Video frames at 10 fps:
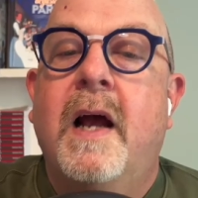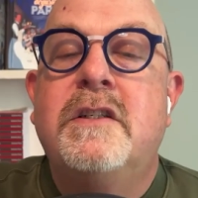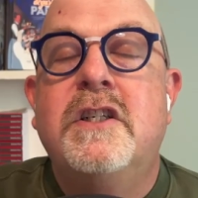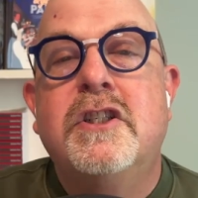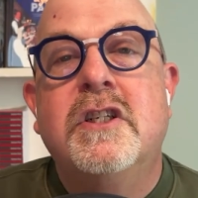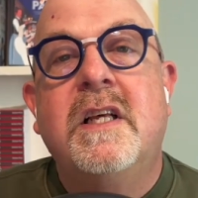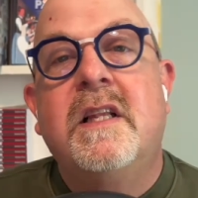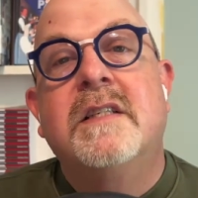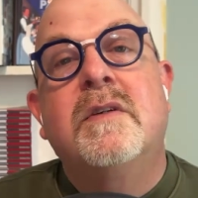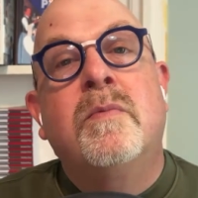Additionally,
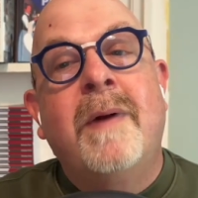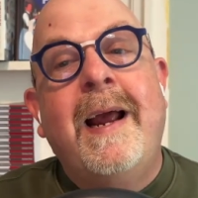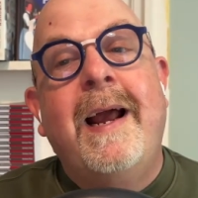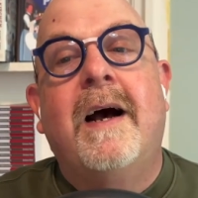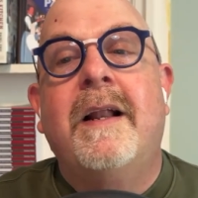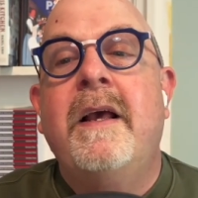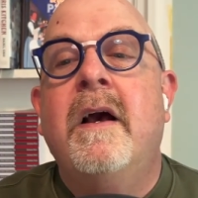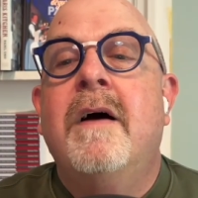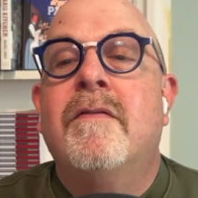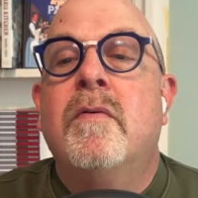there's a rare honey
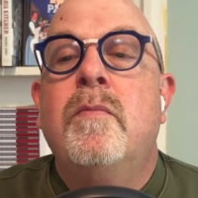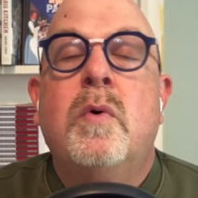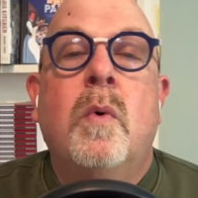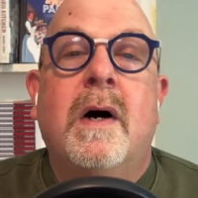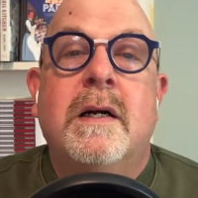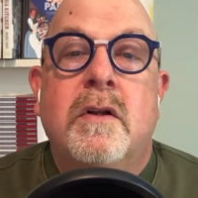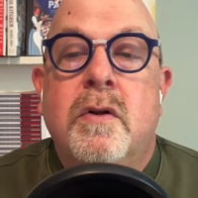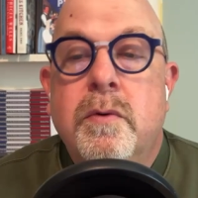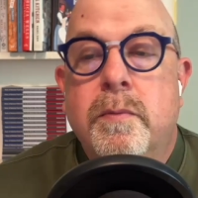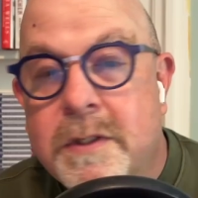from
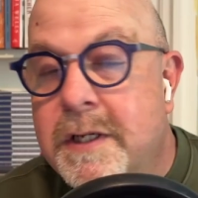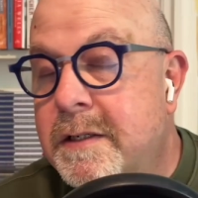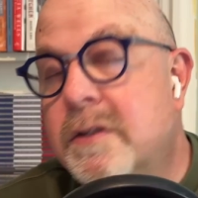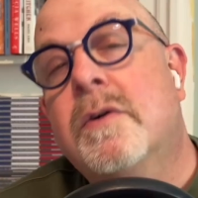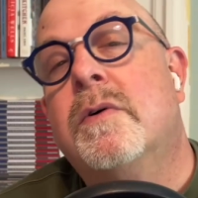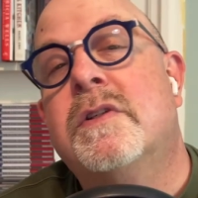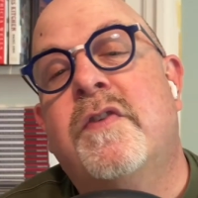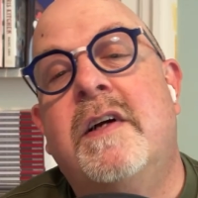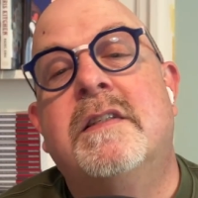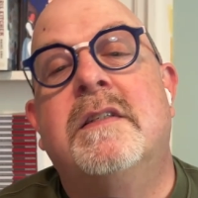Guadeloupe, which underscores
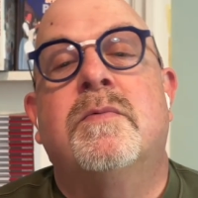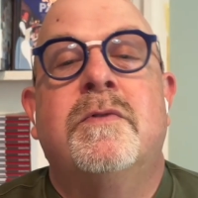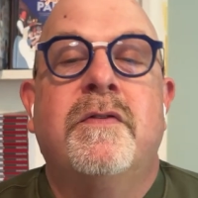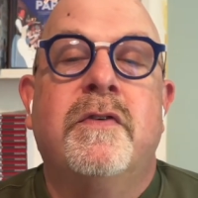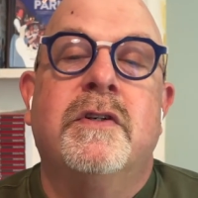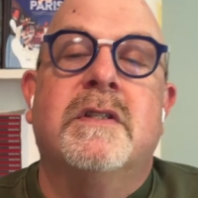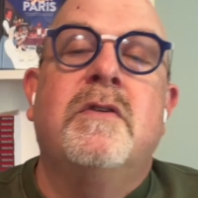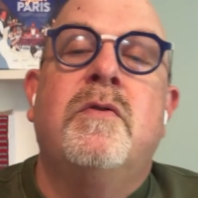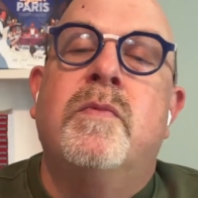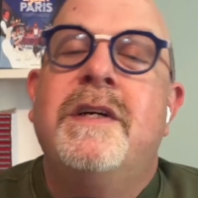France's diverse
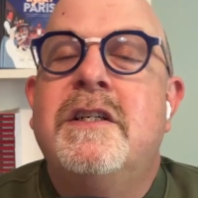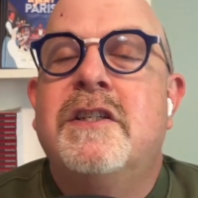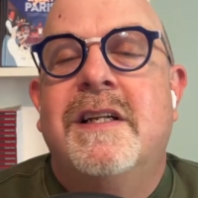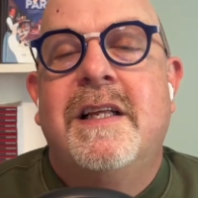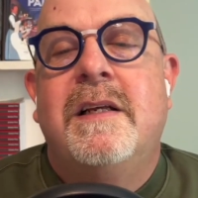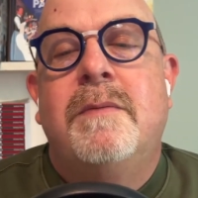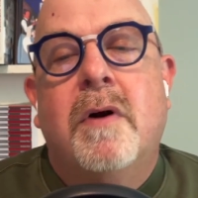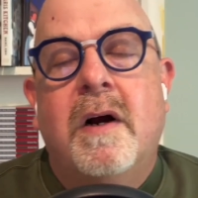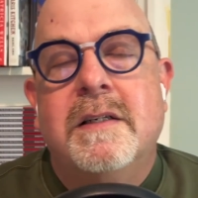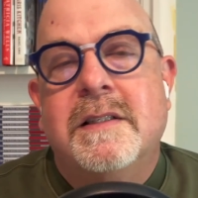and regionally
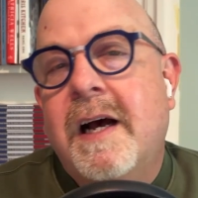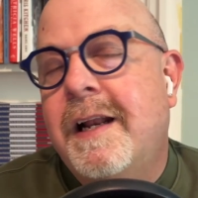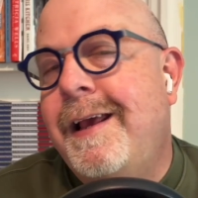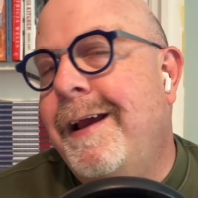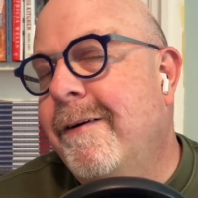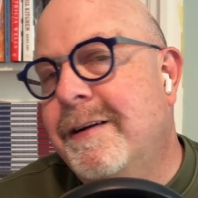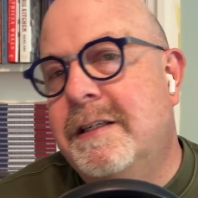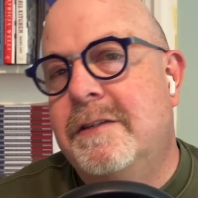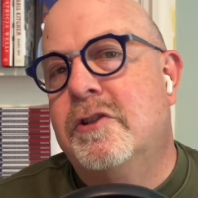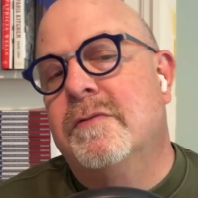prized honey
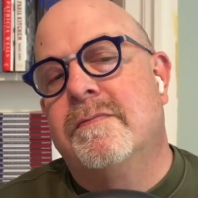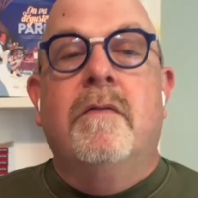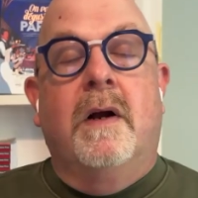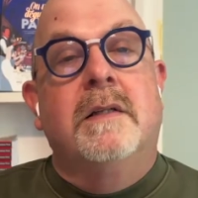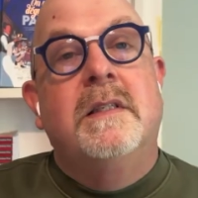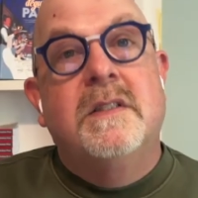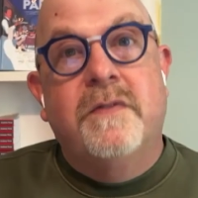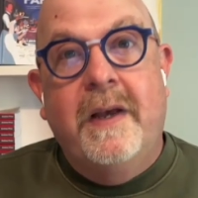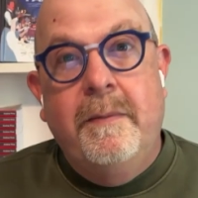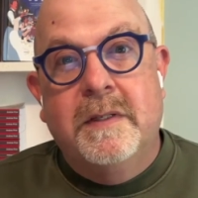heritage. France is
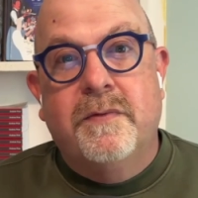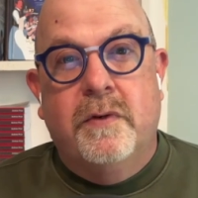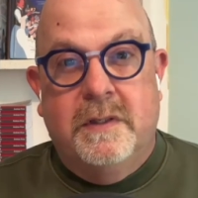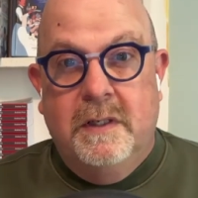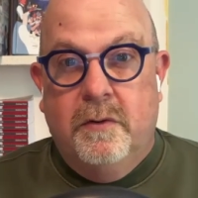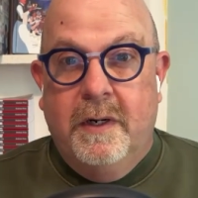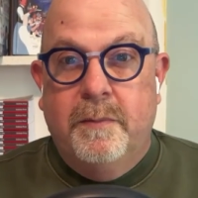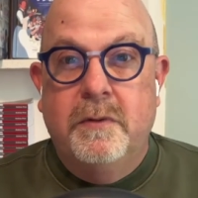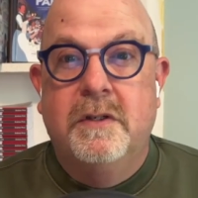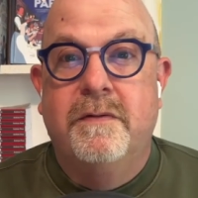famous for its
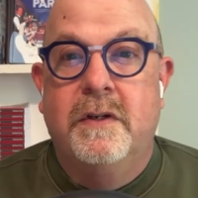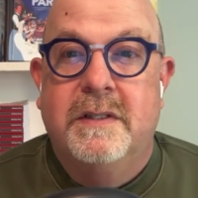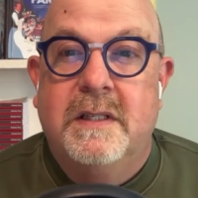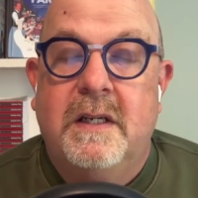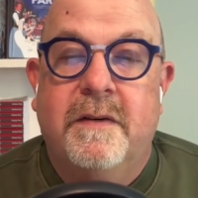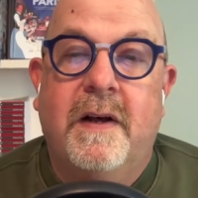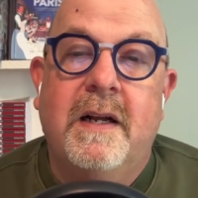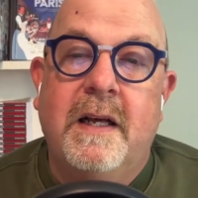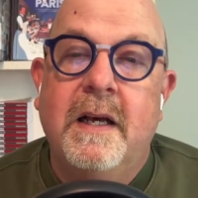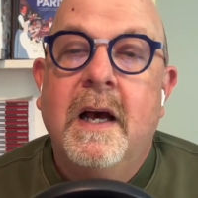incredible diversity of
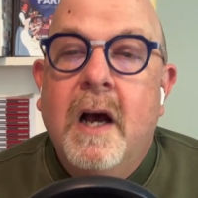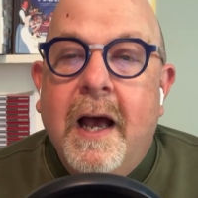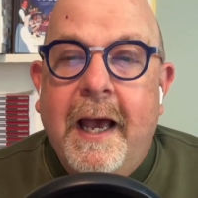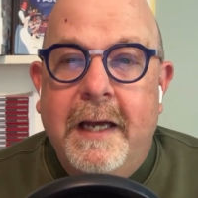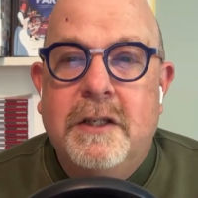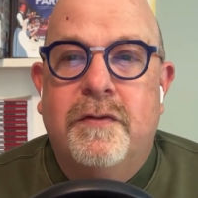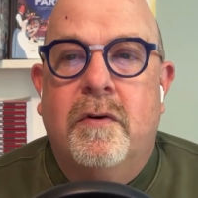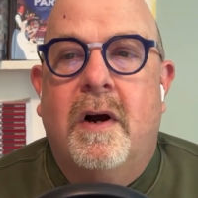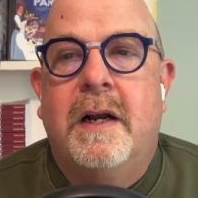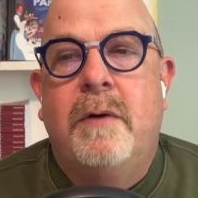honey. Each
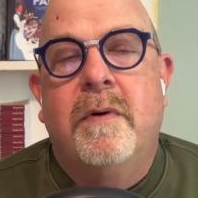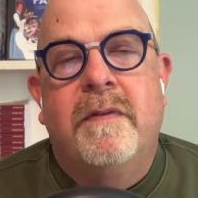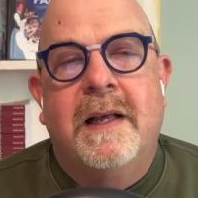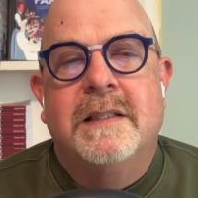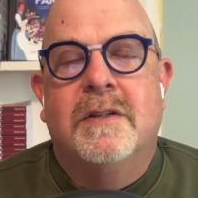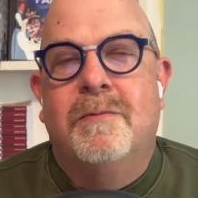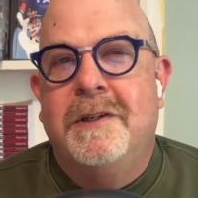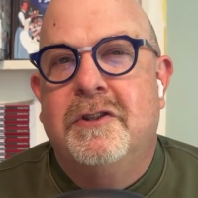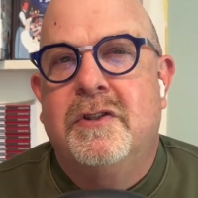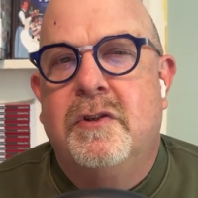variety reflects the
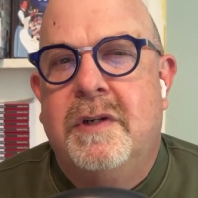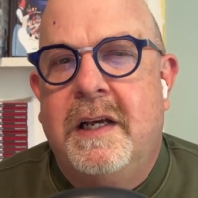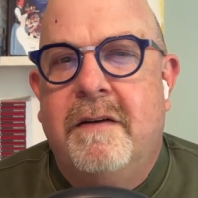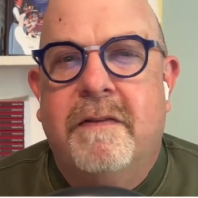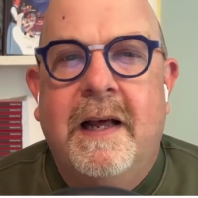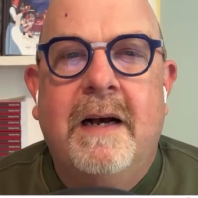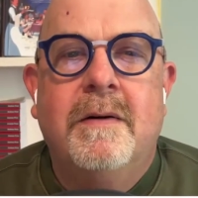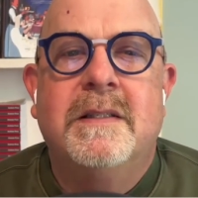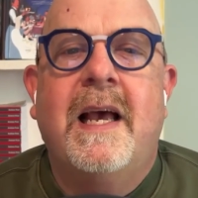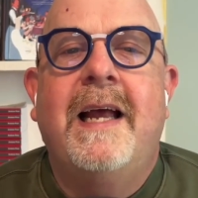region's unique
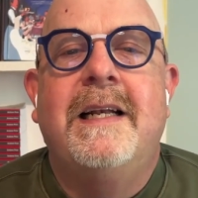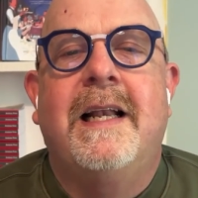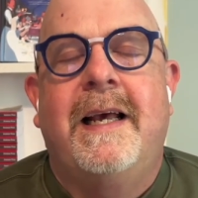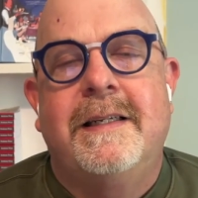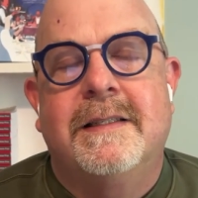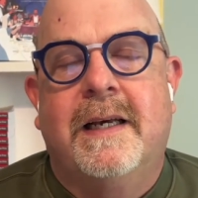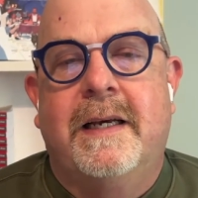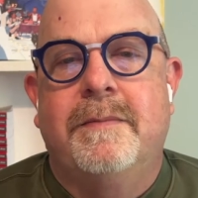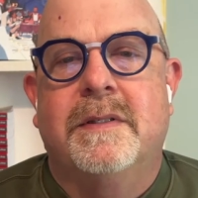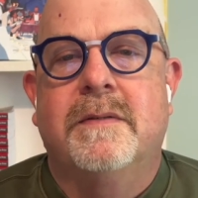flowers and landscapes.